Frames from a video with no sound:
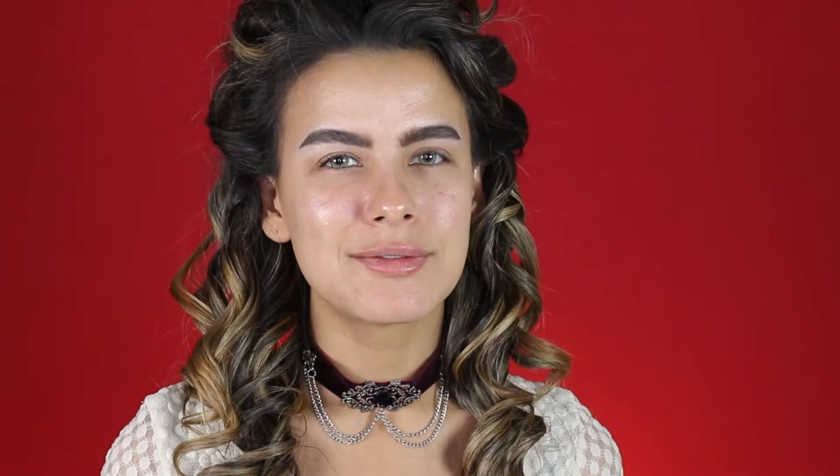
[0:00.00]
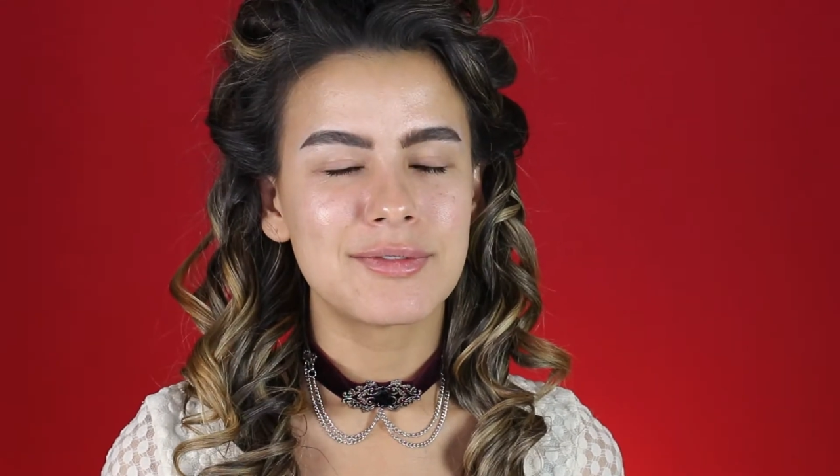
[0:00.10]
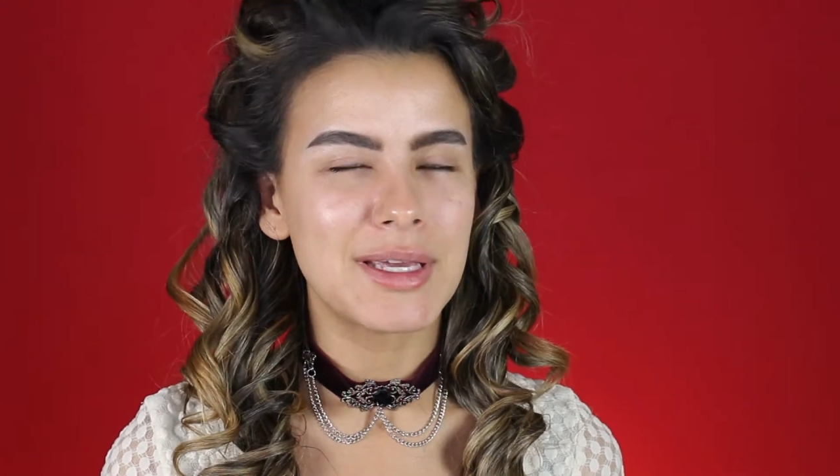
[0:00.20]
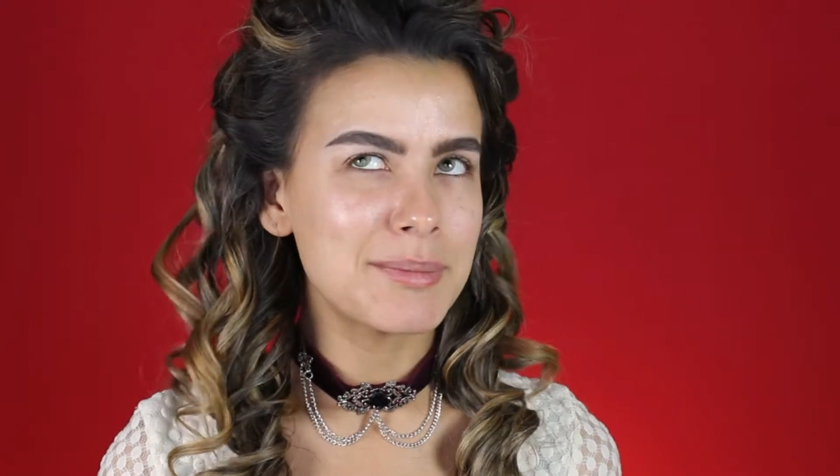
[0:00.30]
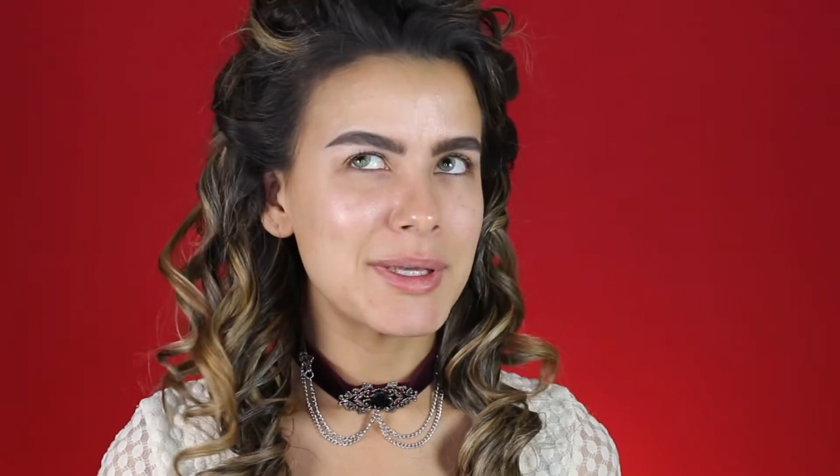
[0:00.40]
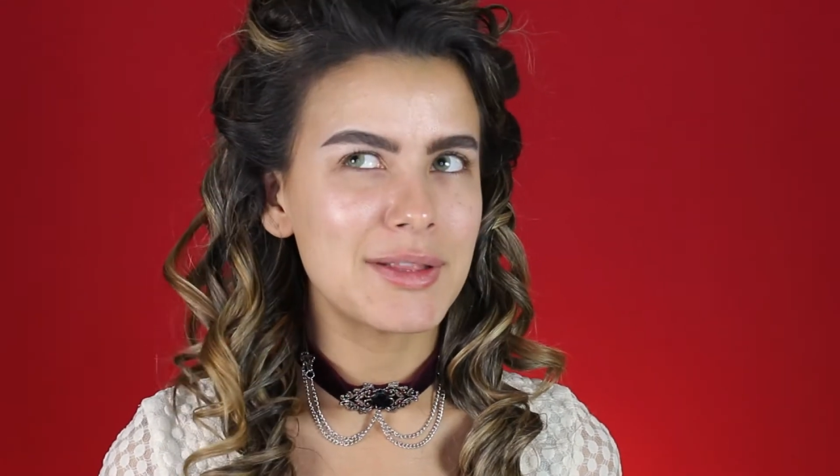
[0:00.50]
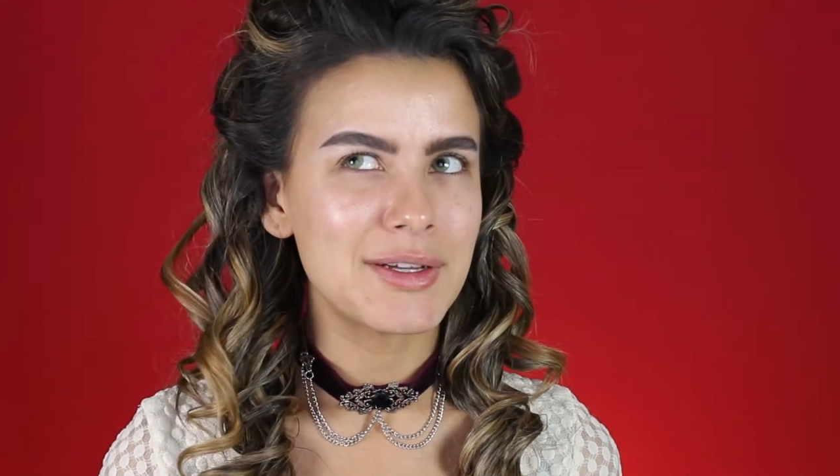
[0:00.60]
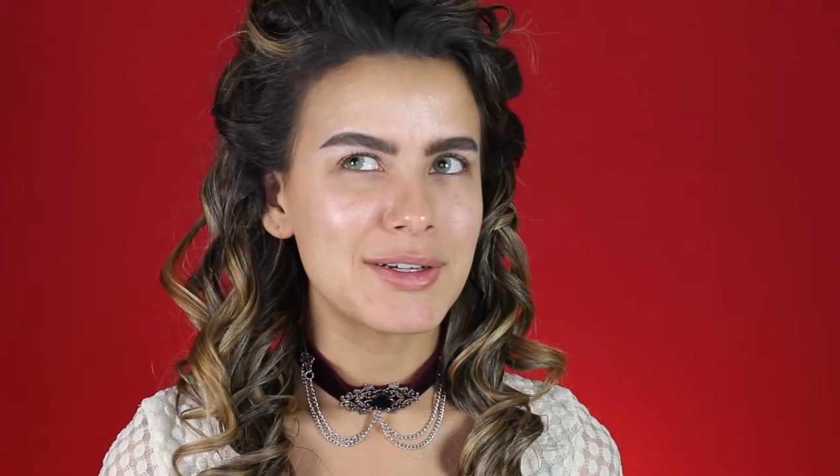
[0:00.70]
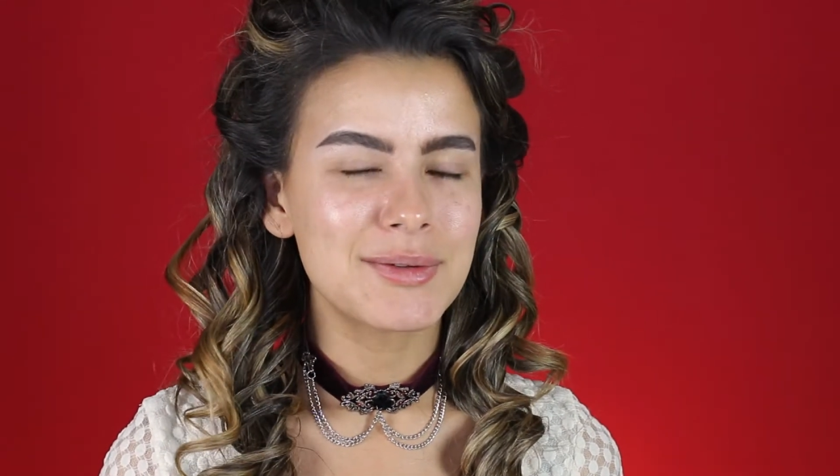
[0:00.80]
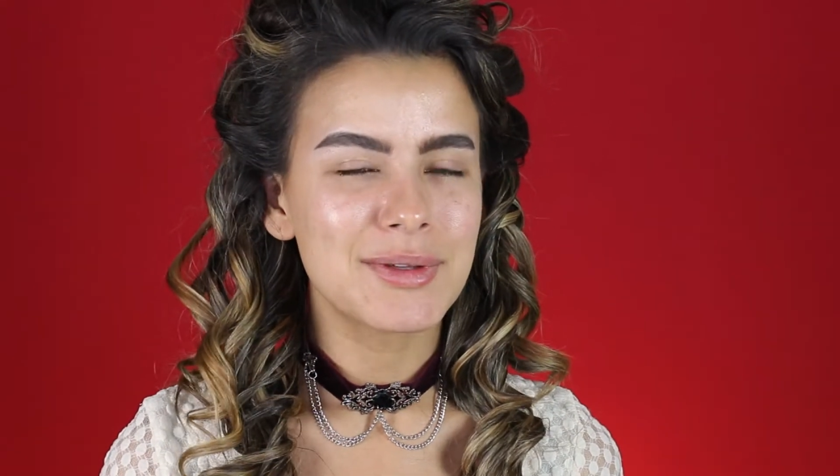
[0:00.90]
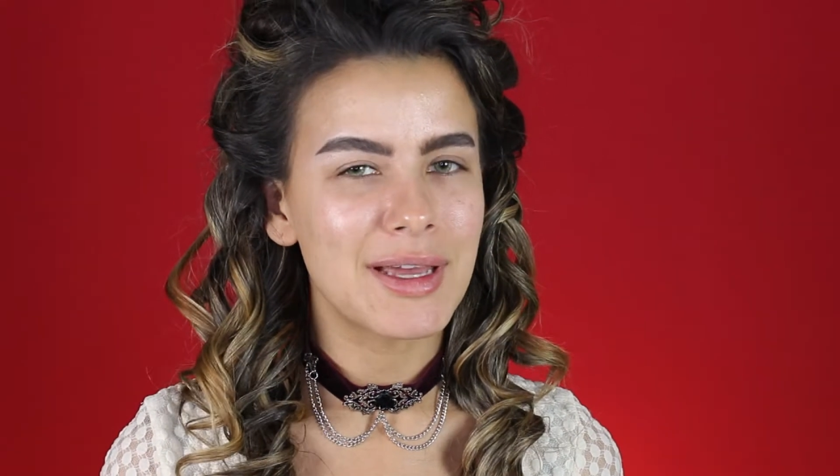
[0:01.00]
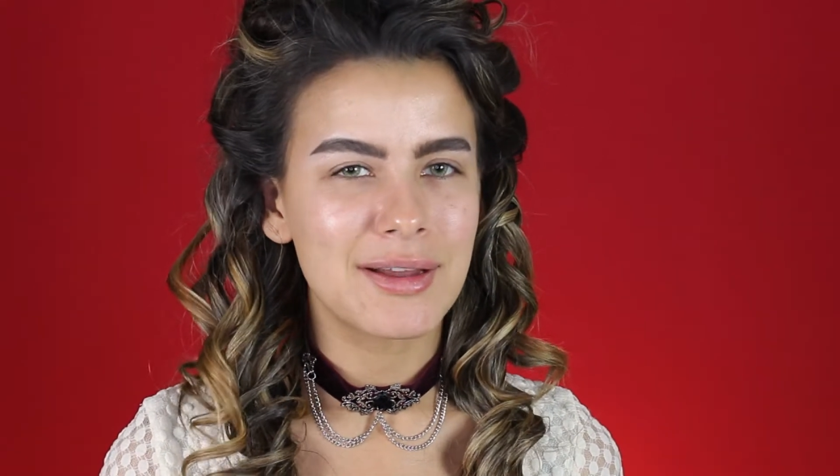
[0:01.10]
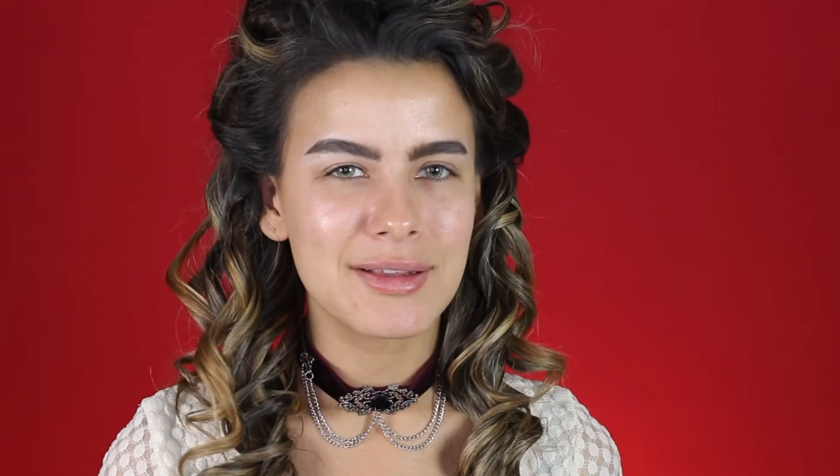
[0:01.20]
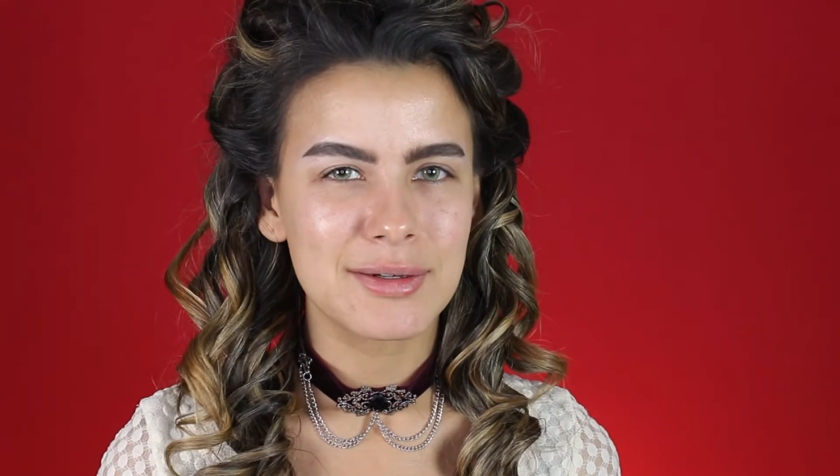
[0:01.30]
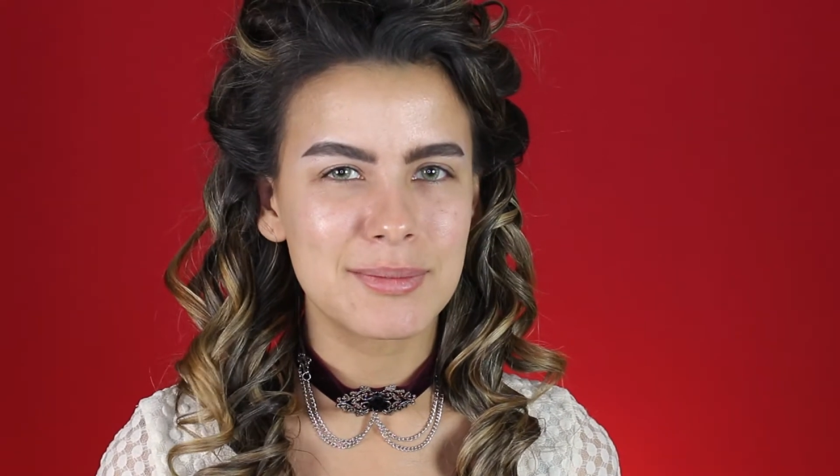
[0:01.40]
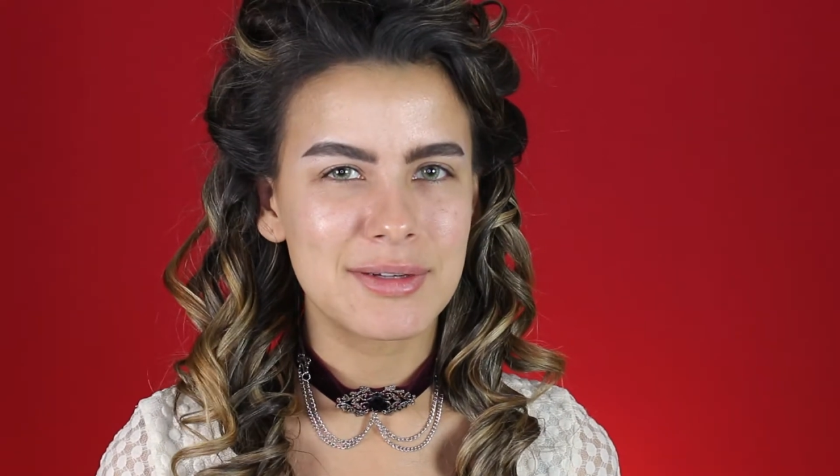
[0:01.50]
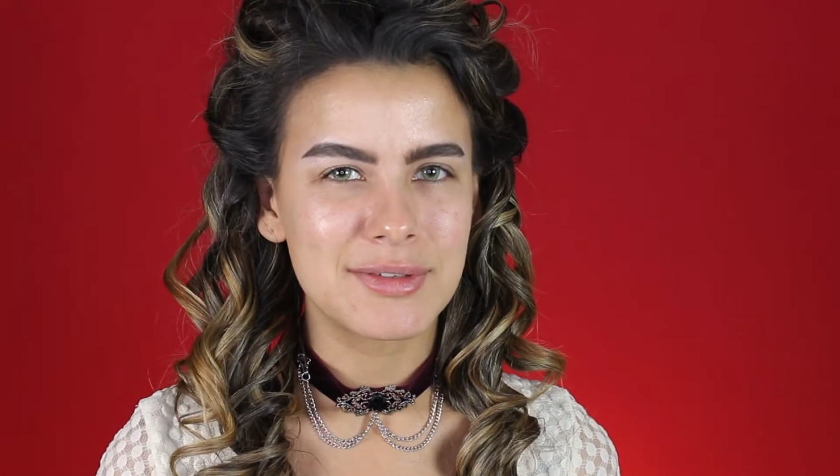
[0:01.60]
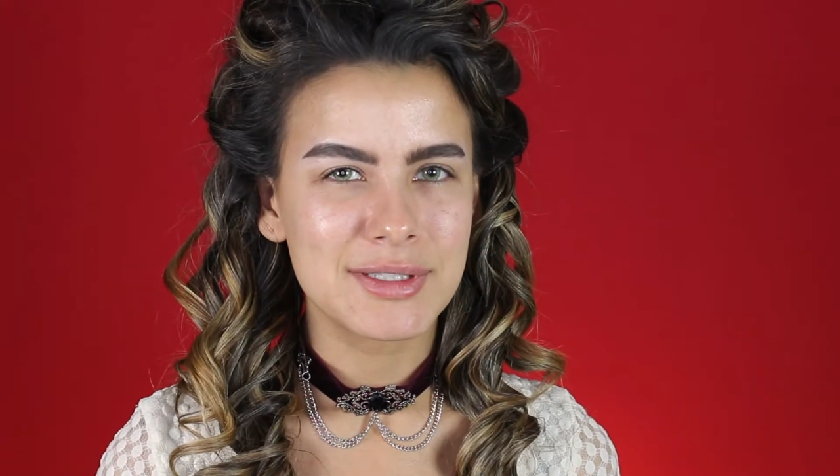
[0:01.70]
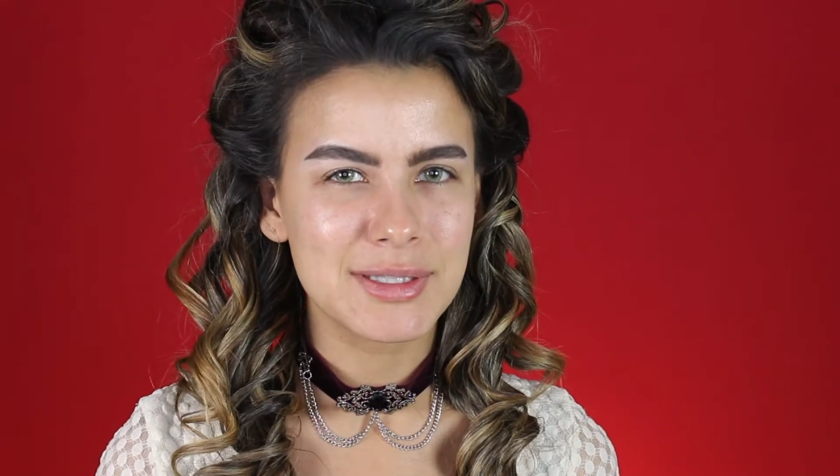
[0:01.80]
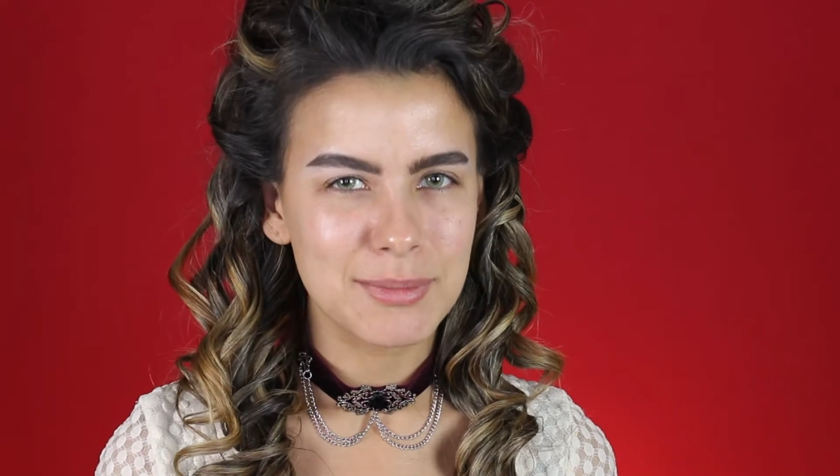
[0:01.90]
vampy look without a little bit of
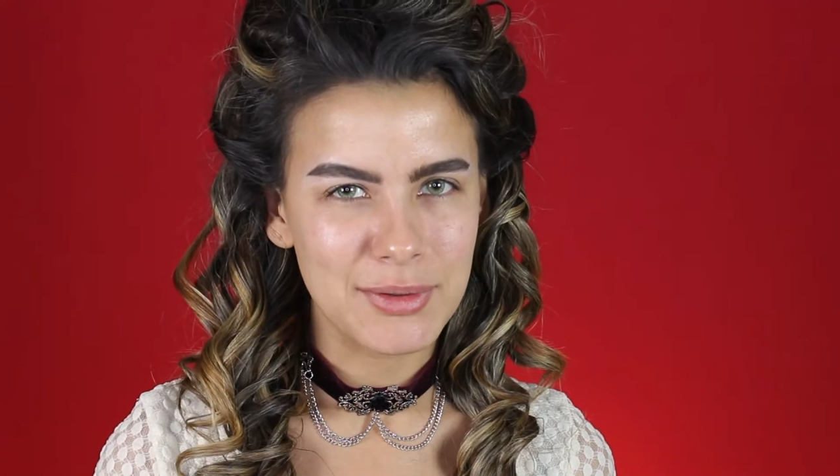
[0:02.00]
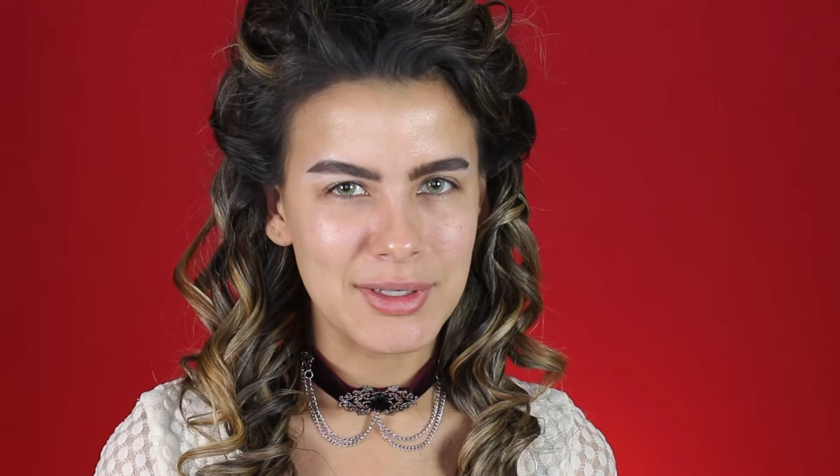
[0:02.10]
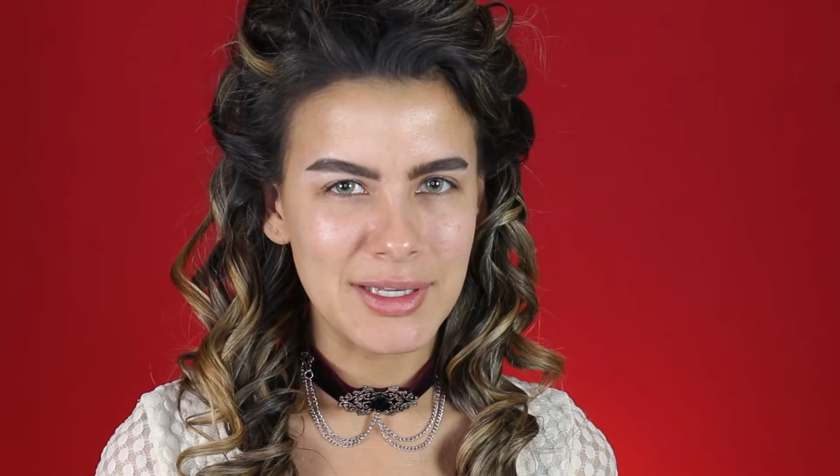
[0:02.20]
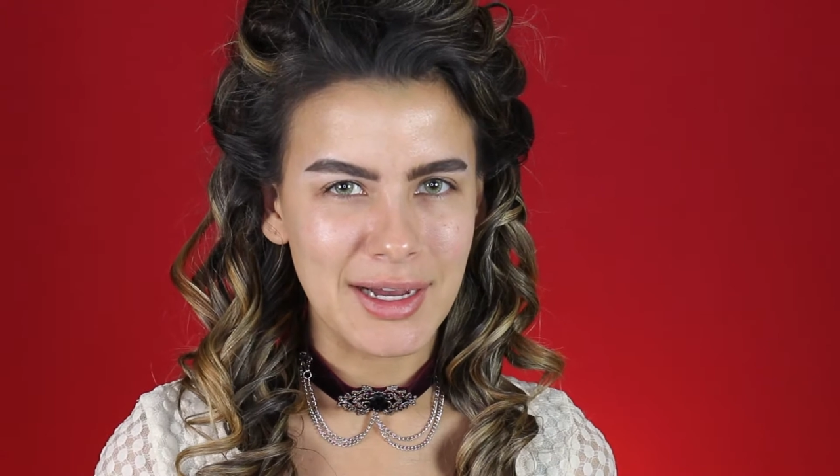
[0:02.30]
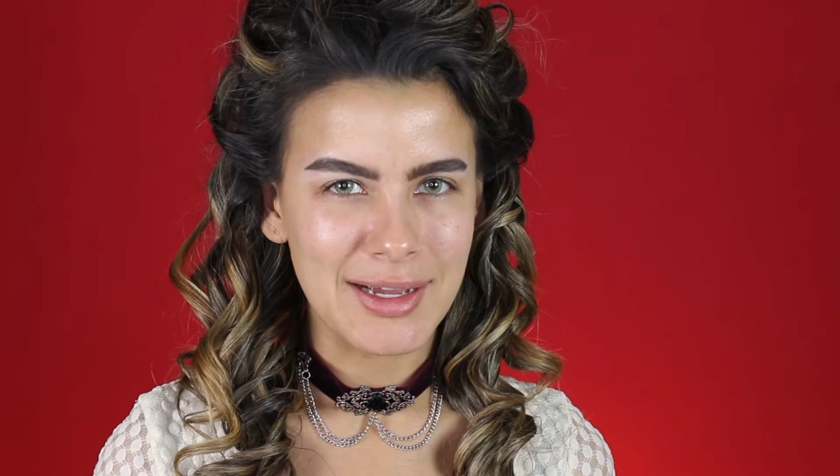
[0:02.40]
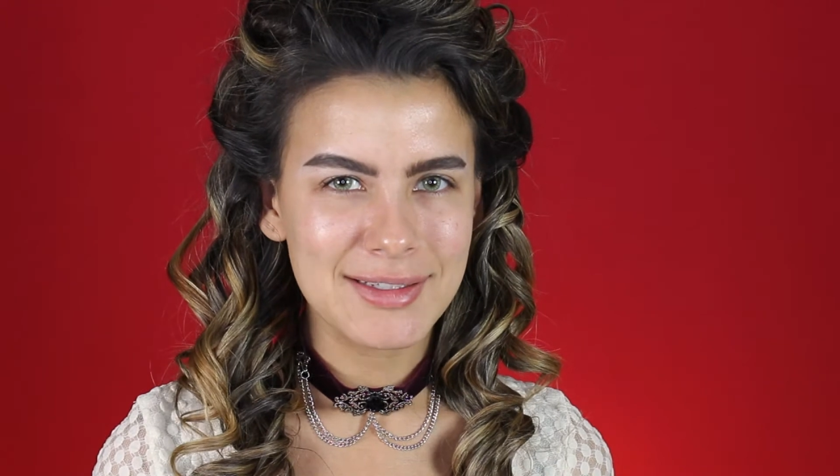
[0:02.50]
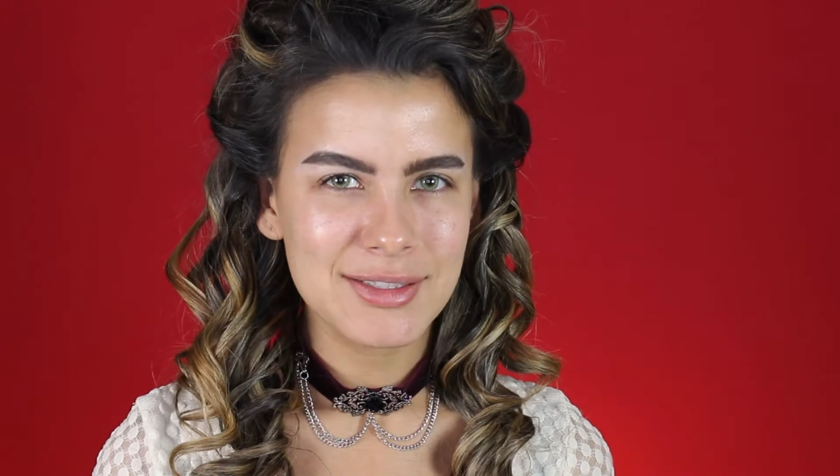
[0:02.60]
a smoky eye,